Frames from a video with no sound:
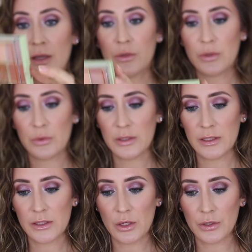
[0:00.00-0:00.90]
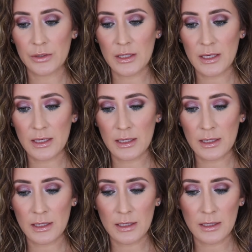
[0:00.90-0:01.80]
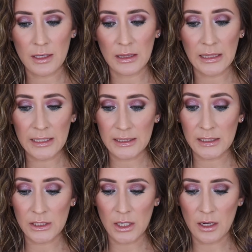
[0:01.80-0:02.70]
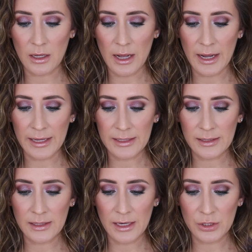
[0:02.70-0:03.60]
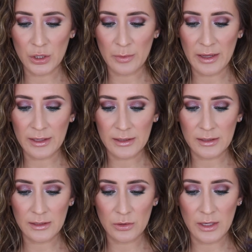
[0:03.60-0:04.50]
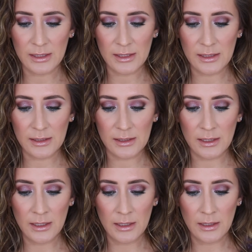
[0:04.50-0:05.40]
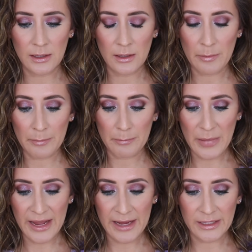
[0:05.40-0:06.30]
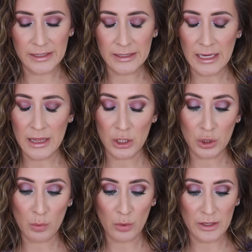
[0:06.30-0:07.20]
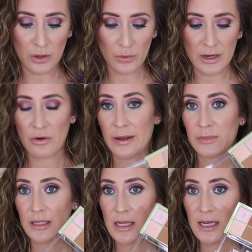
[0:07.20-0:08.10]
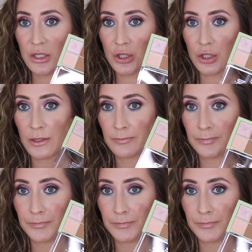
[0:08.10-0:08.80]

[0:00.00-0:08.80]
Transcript: So this is called the Let's Talk Eyes eyeshadow palette. You get six pans and they're 2.3 grams each.